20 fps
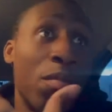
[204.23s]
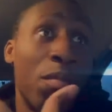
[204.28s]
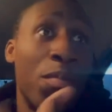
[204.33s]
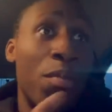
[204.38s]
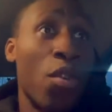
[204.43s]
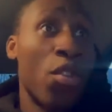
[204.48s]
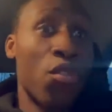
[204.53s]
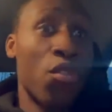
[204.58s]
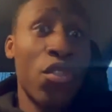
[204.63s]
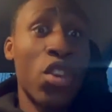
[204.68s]

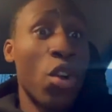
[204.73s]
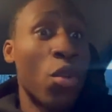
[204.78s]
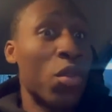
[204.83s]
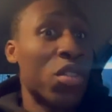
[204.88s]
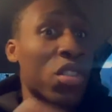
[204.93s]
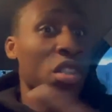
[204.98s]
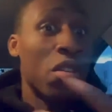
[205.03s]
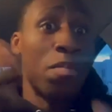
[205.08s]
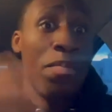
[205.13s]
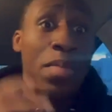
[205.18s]
Puerto Rico
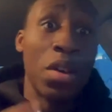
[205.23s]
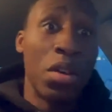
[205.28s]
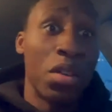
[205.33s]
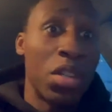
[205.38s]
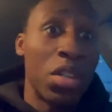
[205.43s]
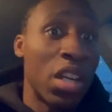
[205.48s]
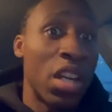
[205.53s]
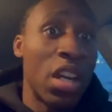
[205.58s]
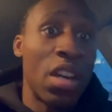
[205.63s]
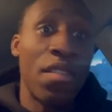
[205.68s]
was in the
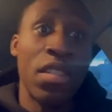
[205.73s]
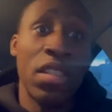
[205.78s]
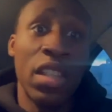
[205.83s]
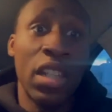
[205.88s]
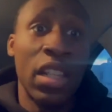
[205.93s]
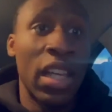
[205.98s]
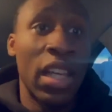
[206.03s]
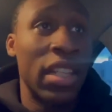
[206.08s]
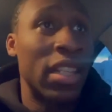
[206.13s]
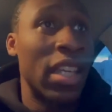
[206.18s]
building and everything
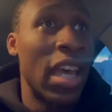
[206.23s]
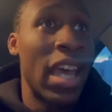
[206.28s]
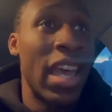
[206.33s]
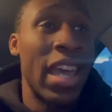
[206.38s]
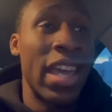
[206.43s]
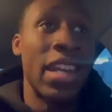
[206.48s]
like that.